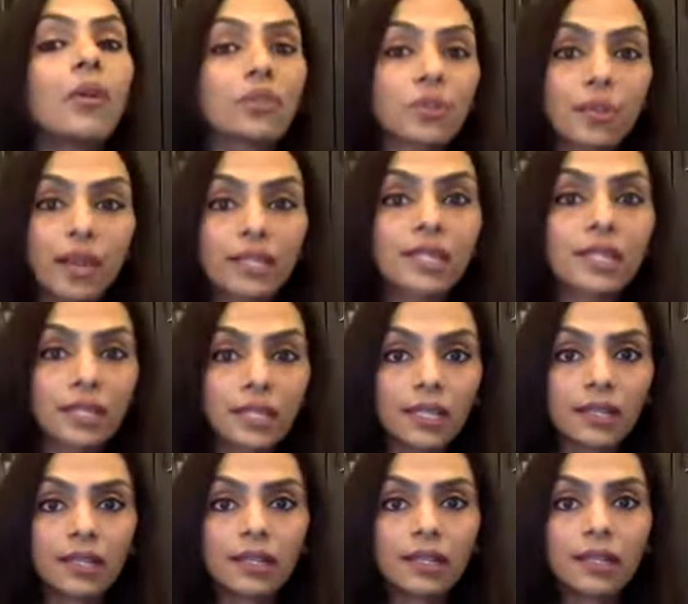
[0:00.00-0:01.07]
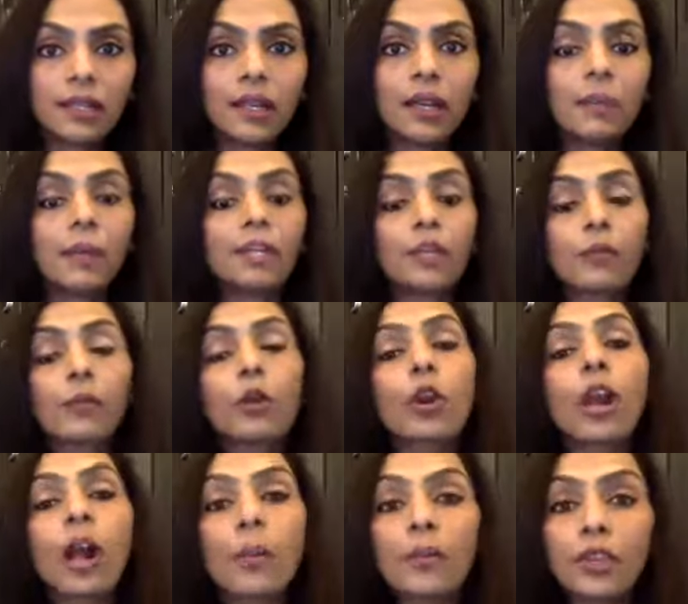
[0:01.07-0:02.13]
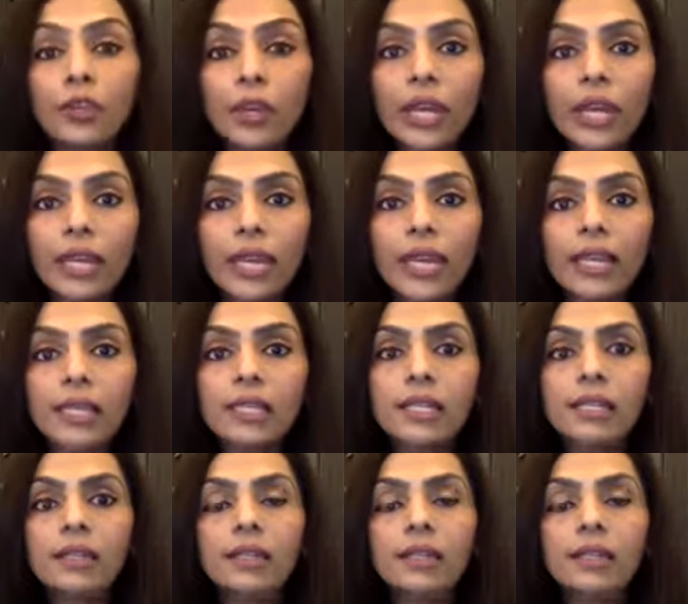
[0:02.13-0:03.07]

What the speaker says: automatically. But if you communicate,